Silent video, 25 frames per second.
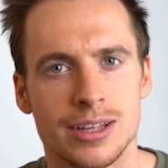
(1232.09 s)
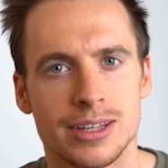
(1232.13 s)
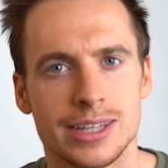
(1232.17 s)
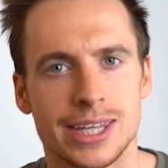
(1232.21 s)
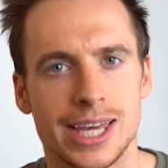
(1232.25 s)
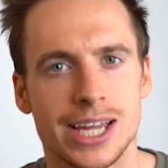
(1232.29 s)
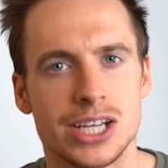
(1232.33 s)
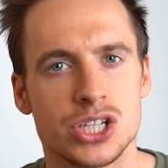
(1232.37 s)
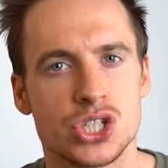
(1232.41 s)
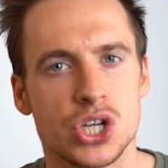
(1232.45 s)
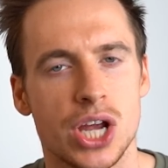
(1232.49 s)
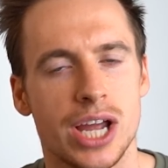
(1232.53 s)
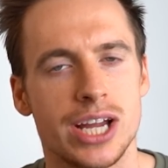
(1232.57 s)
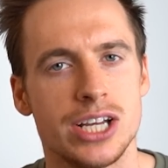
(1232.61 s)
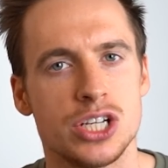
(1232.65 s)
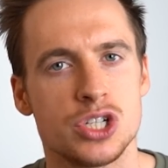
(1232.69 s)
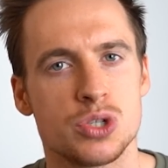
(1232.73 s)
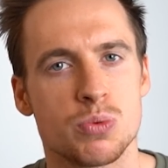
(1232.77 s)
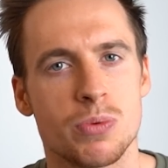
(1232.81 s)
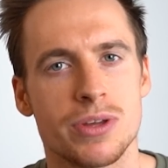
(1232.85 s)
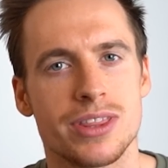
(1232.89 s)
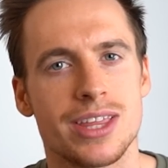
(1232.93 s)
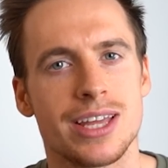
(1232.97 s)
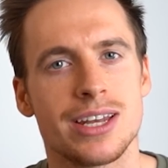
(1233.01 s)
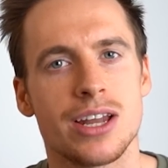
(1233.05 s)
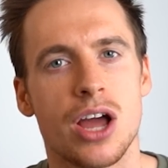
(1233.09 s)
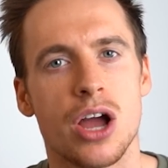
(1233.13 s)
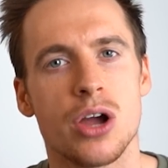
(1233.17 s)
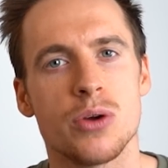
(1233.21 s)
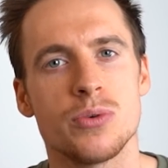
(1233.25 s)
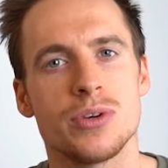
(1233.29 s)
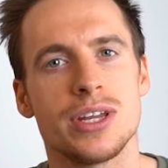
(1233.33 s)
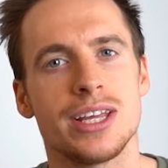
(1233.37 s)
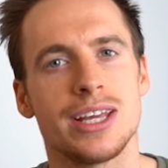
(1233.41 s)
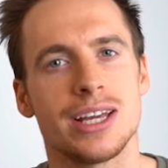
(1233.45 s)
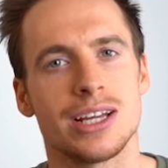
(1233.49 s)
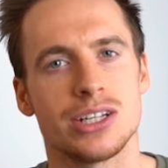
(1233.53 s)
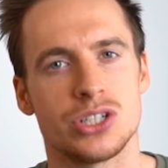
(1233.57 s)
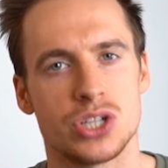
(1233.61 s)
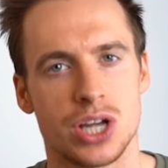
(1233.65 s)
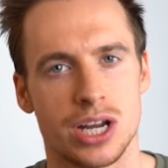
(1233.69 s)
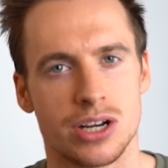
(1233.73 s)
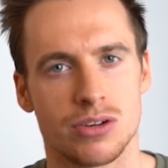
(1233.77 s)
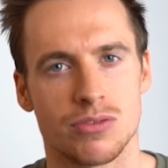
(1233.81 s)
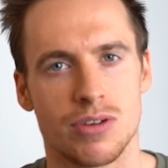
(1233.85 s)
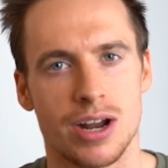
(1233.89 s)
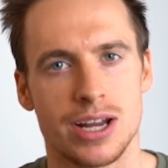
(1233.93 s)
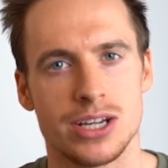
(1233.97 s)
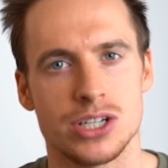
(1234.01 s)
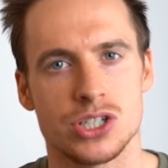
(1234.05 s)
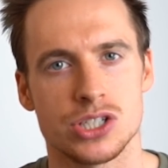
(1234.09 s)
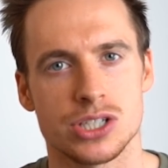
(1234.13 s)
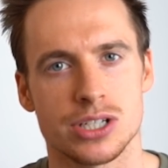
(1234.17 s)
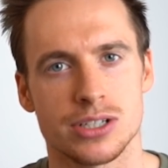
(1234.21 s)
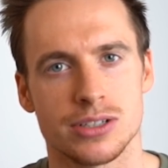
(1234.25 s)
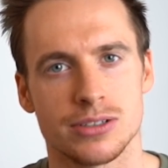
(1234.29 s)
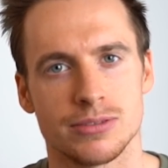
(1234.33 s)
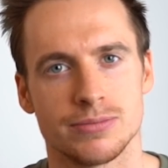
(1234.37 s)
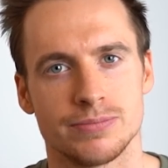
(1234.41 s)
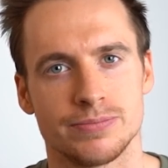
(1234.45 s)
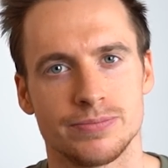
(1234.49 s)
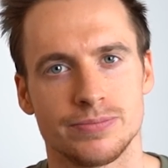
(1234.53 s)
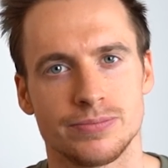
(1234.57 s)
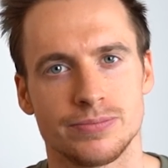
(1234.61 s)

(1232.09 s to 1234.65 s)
can change within only a generation.